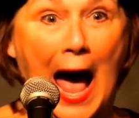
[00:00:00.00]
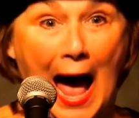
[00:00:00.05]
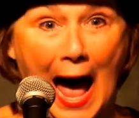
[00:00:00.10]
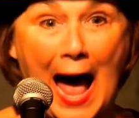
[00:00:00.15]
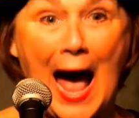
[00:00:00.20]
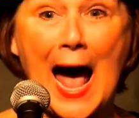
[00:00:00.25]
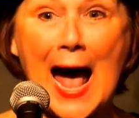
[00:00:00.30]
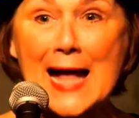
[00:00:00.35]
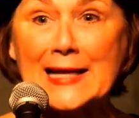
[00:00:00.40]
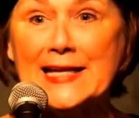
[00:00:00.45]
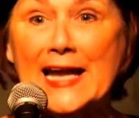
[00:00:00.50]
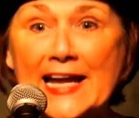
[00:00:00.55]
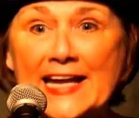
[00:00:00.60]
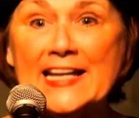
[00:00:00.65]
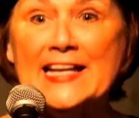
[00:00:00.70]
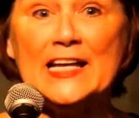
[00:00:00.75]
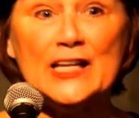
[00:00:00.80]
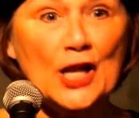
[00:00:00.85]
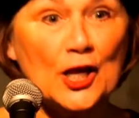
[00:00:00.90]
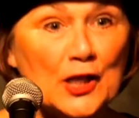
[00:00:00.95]
I
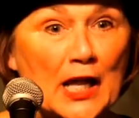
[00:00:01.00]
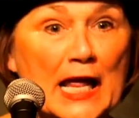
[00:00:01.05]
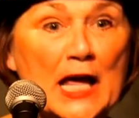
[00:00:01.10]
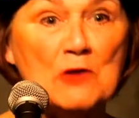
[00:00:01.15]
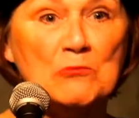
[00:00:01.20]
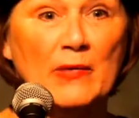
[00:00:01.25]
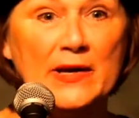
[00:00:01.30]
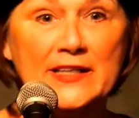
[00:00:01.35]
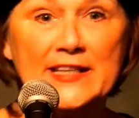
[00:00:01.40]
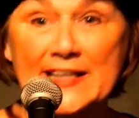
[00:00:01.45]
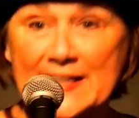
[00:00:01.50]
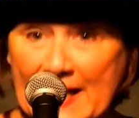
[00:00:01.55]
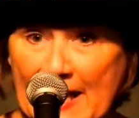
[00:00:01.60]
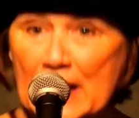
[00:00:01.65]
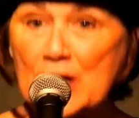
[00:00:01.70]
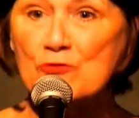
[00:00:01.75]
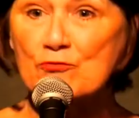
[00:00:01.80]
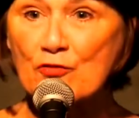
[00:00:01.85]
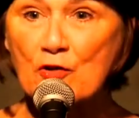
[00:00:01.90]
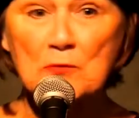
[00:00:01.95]
needed a lemon to
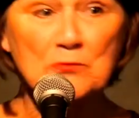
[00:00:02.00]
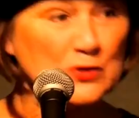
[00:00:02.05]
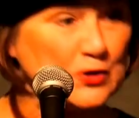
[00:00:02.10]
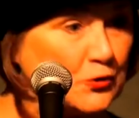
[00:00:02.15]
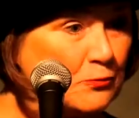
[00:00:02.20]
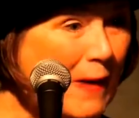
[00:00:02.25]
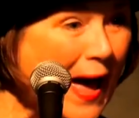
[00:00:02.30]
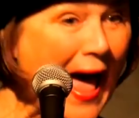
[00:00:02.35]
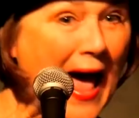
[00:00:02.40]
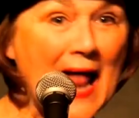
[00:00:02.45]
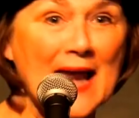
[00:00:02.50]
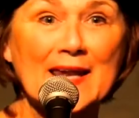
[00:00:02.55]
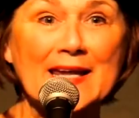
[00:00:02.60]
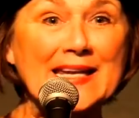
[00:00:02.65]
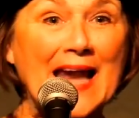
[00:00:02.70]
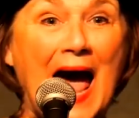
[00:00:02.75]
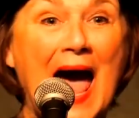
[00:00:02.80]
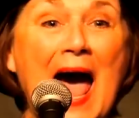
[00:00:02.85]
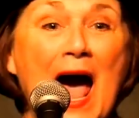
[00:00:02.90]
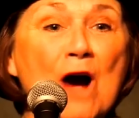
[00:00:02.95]
keep from smiling.
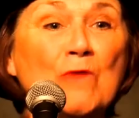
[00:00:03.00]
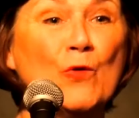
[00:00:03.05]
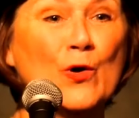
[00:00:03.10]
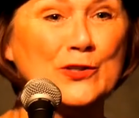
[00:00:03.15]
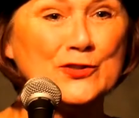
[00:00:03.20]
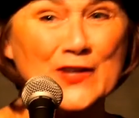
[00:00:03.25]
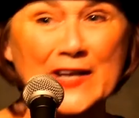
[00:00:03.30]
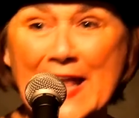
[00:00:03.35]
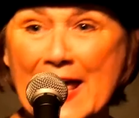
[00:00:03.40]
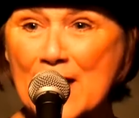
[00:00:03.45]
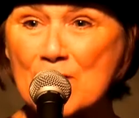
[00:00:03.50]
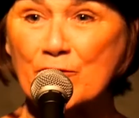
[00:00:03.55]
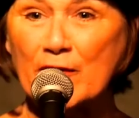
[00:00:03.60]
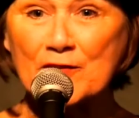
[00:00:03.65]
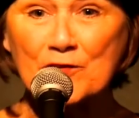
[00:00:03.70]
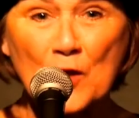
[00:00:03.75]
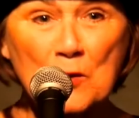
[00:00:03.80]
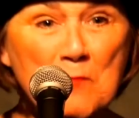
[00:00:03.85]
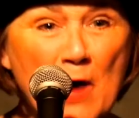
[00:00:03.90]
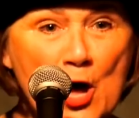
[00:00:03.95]
I was
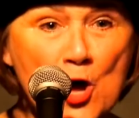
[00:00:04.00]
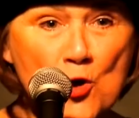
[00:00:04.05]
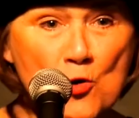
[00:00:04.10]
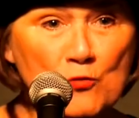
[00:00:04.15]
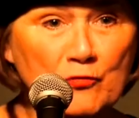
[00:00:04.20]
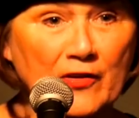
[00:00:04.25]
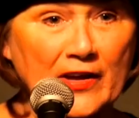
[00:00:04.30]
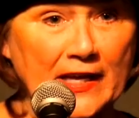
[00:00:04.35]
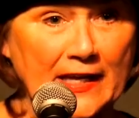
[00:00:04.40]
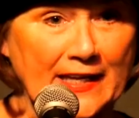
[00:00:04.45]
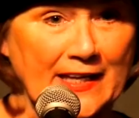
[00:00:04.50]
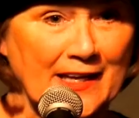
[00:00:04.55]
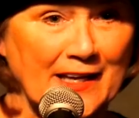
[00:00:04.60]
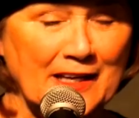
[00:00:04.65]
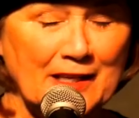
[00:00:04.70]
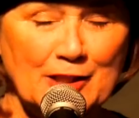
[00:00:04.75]
living the movie.